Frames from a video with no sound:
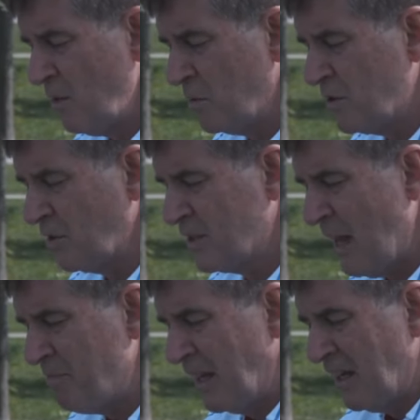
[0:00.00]
was to
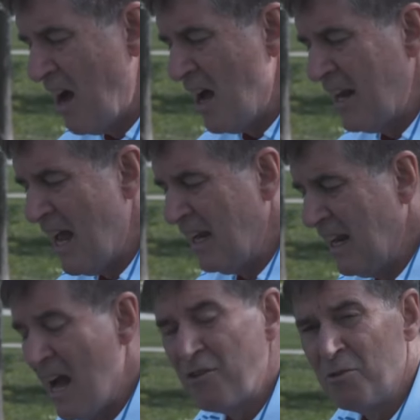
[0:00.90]
accept that God had
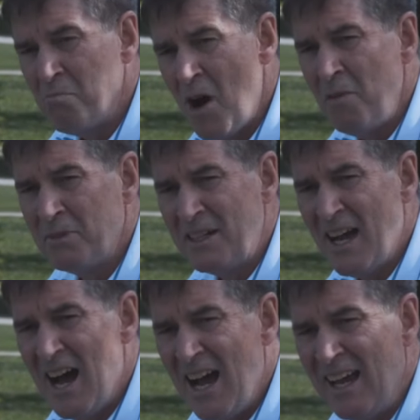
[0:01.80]
allowed her mom to
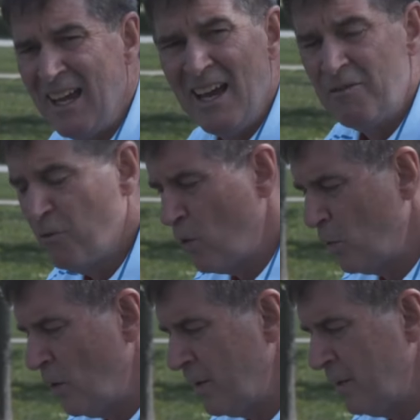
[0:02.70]
die at
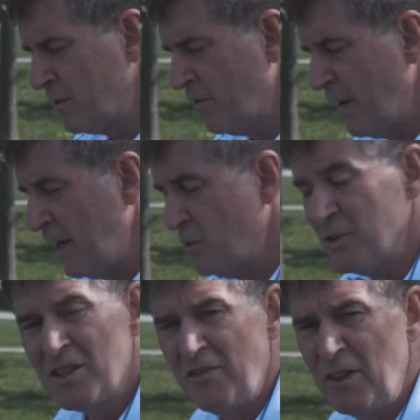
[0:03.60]
41 years of age when
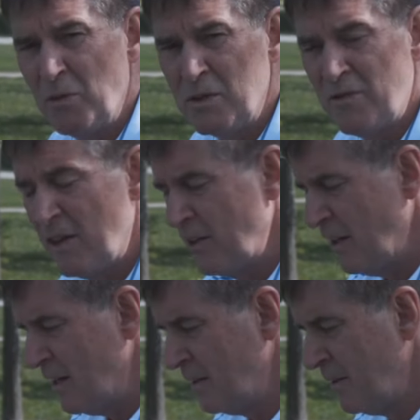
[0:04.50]
Sylvia was very young.